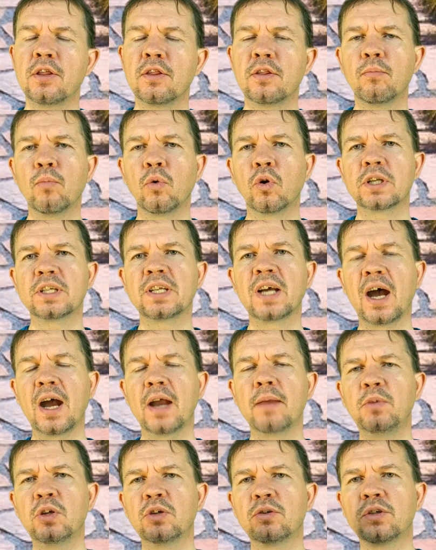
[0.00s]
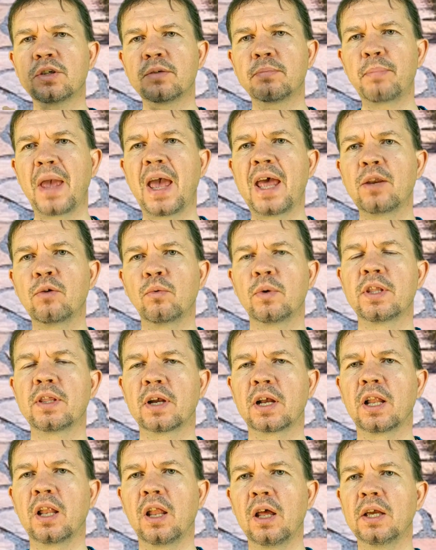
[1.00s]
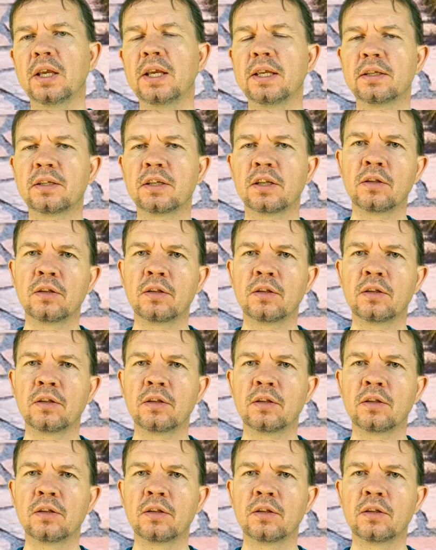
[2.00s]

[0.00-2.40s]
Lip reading: The more time you spend with a client